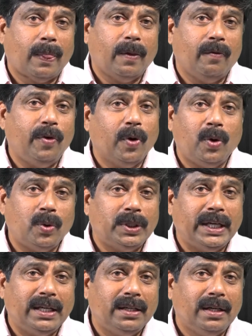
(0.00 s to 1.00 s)
We all know
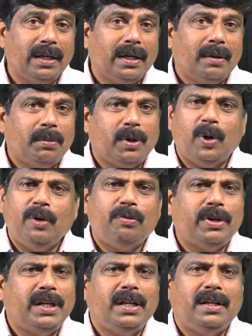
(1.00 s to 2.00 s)
that. But only
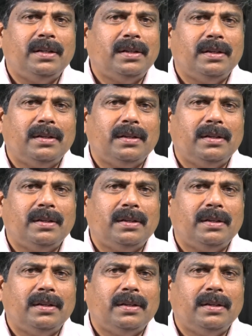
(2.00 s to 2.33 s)
very